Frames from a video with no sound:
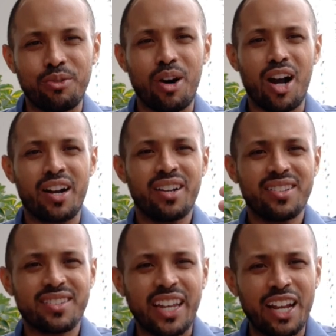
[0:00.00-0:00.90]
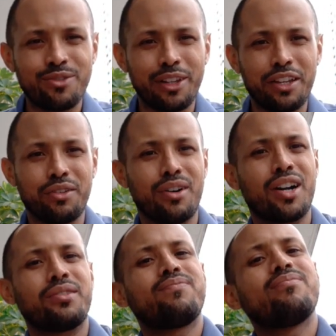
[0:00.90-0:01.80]
are scheduling, you
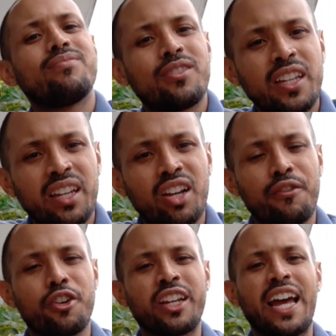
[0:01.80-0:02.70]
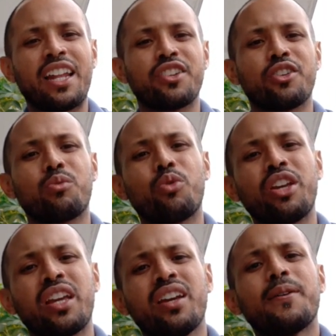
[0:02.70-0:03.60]
are thinking of your calendar, we